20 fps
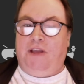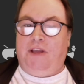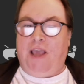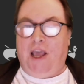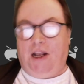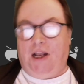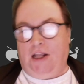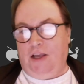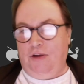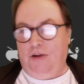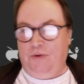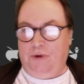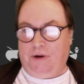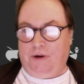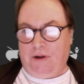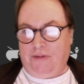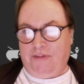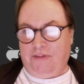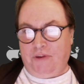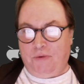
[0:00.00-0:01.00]
Hello,
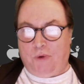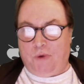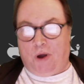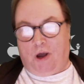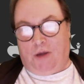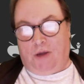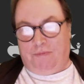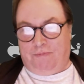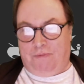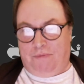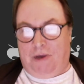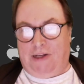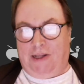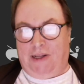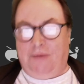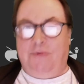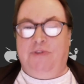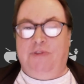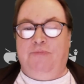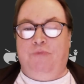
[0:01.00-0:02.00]
wherever you are. My
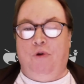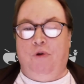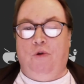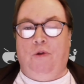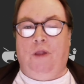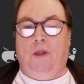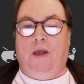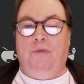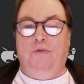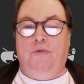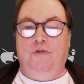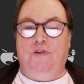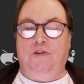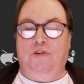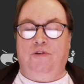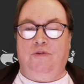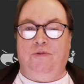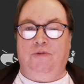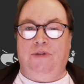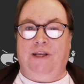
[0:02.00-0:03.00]
name is Paul. I'm also
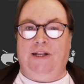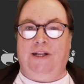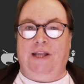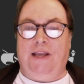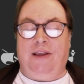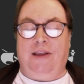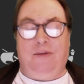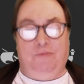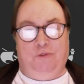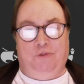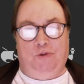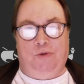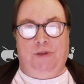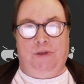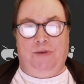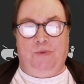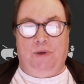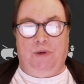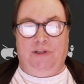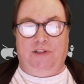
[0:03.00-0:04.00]
called Nik Nak. I'm
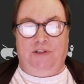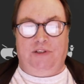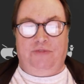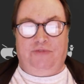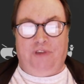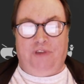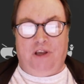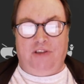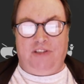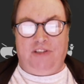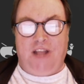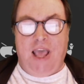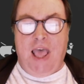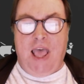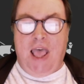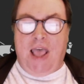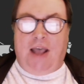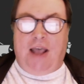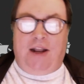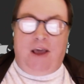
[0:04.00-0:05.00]
talking way too fast,
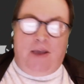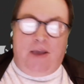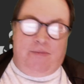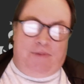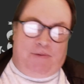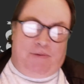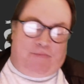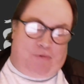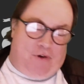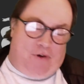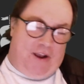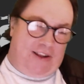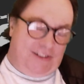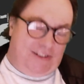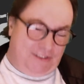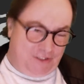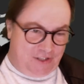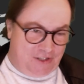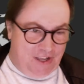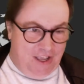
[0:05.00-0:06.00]
and I'm the
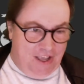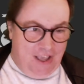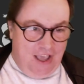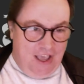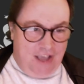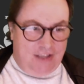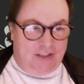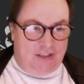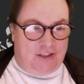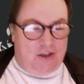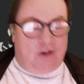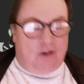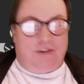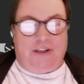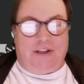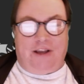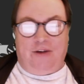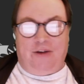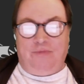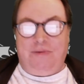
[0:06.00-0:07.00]
brains, God
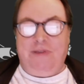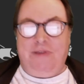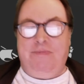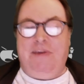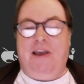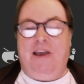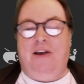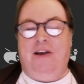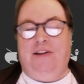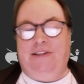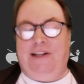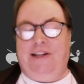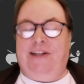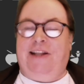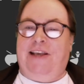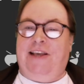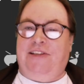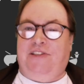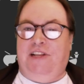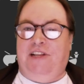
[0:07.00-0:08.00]
help me, behind Nik
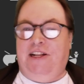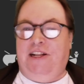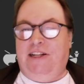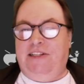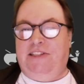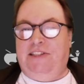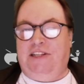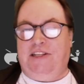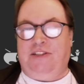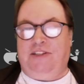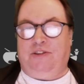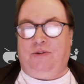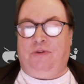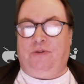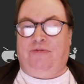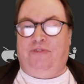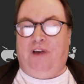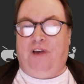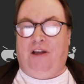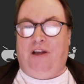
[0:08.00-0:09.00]
Nak's Daily Teaser, a
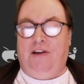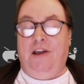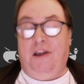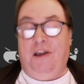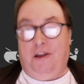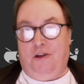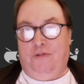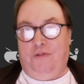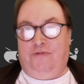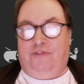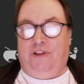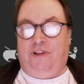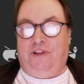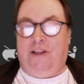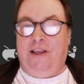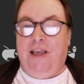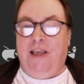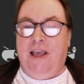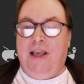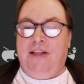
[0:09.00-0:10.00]
fun,
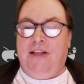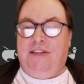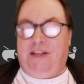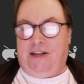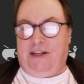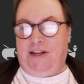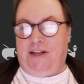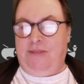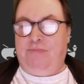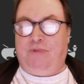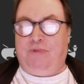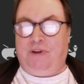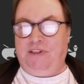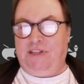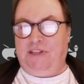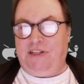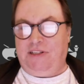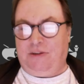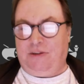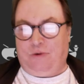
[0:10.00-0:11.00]
hopefully, daily brain
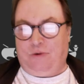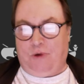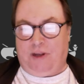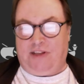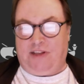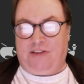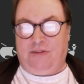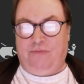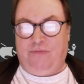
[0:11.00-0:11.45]
teaser quiz.